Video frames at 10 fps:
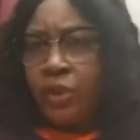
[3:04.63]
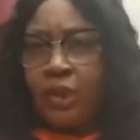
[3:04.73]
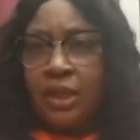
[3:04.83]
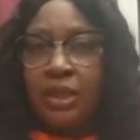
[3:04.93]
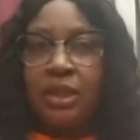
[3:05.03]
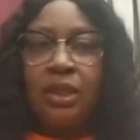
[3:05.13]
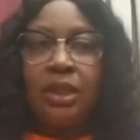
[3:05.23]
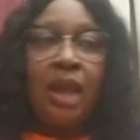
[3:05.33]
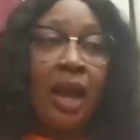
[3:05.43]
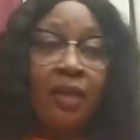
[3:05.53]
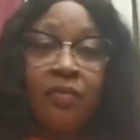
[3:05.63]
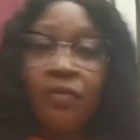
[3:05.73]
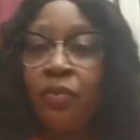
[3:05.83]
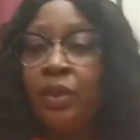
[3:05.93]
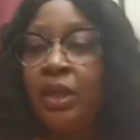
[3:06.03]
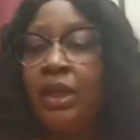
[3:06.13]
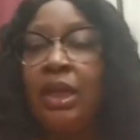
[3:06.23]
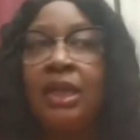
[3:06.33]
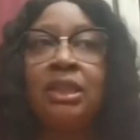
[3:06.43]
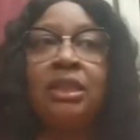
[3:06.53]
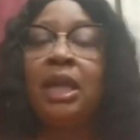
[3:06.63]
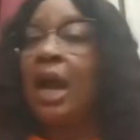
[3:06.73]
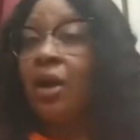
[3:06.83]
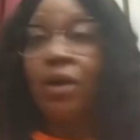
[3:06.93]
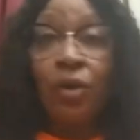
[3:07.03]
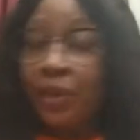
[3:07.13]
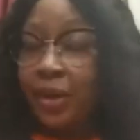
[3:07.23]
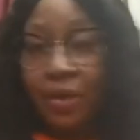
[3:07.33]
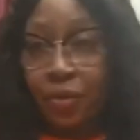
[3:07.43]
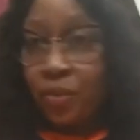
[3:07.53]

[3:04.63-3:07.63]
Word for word: with life when it's not going your